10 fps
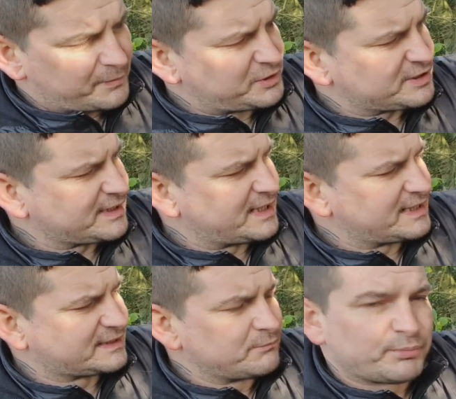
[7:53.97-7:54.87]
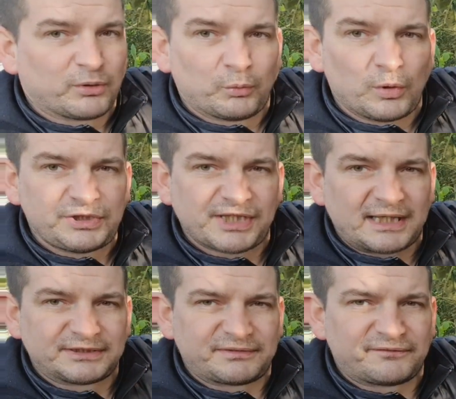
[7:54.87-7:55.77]
Just a simple one
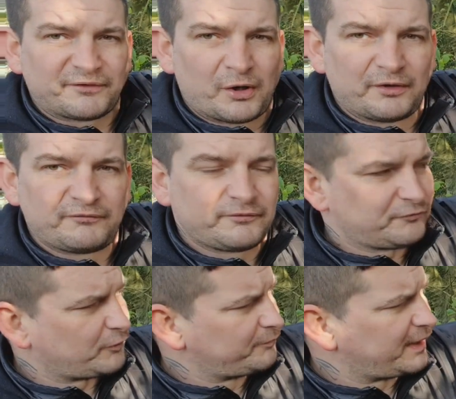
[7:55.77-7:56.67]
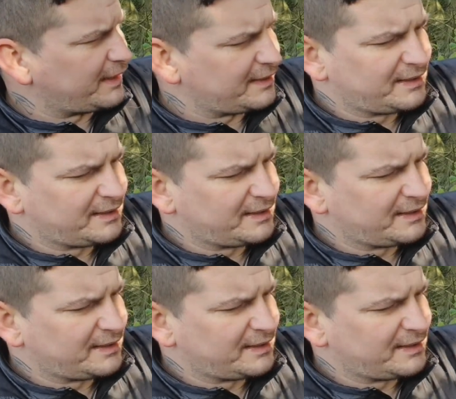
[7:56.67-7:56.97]
charge off your phone from that.